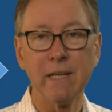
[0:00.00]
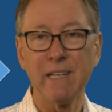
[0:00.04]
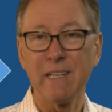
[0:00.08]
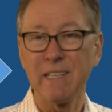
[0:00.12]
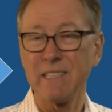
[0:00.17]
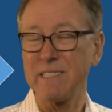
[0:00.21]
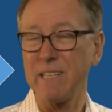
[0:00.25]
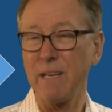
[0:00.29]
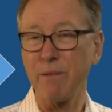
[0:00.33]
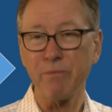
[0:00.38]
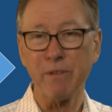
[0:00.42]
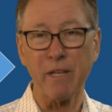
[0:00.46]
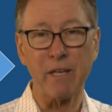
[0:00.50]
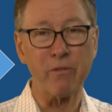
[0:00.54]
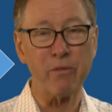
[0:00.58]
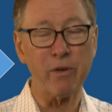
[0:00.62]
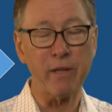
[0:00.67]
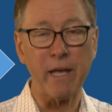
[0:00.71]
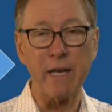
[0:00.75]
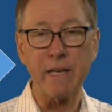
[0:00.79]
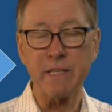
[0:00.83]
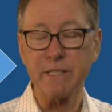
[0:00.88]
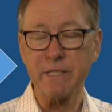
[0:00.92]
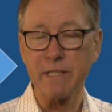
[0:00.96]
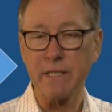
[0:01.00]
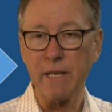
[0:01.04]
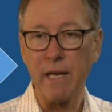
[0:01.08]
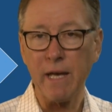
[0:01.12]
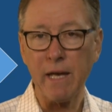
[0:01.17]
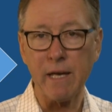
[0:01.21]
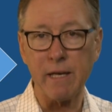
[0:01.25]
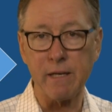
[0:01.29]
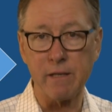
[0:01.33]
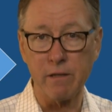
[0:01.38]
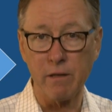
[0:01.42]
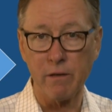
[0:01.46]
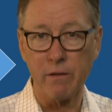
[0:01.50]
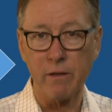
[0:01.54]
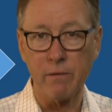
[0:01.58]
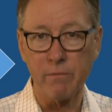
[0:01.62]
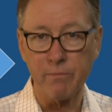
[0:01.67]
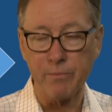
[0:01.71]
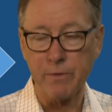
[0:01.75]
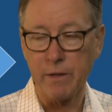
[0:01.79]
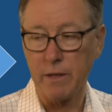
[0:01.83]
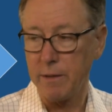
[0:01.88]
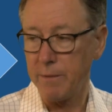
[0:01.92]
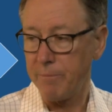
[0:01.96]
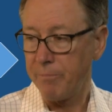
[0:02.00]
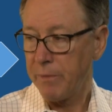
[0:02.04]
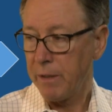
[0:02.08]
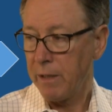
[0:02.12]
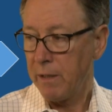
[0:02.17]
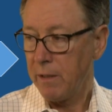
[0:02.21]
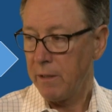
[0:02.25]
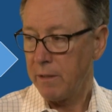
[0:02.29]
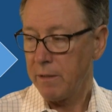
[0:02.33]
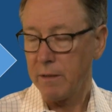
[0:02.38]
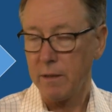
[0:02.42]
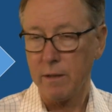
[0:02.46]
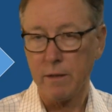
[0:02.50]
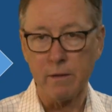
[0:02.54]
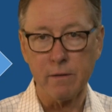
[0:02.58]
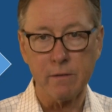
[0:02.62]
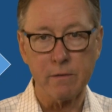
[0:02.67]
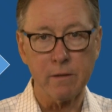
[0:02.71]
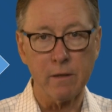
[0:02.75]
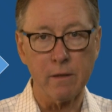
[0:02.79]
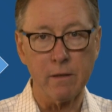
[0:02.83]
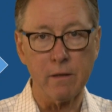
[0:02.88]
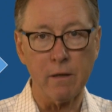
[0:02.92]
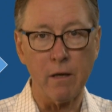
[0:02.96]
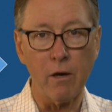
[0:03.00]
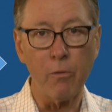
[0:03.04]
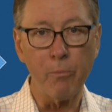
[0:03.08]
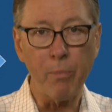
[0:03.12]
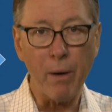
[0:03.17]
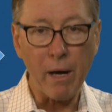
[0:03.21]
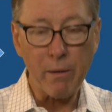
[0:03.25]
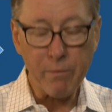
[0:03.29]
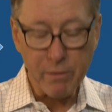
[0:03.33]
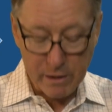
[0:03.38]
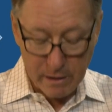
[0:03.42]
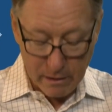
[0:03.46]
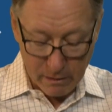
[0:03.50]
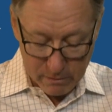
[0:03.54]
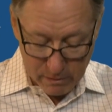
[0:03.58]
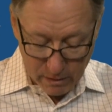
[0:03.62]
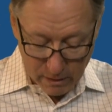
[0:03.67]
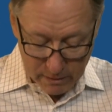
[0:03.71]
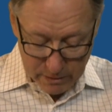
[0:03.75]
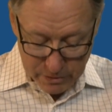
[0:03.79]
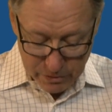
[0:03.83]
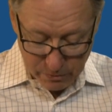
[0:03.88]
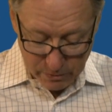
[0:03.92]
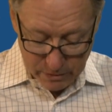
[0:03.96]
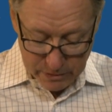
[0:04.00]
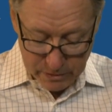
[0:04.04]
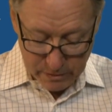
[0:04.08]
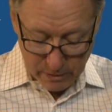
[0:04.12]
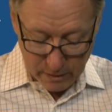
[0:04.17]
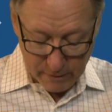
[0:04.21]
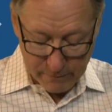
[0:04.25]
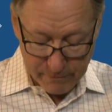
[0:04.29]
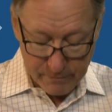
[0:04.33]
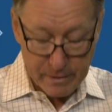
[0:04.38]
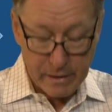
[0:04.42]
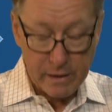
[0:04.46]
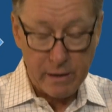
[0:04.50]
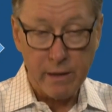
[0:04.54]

Same thing with ACA, you know, the Obamacare and all that sort of stuff.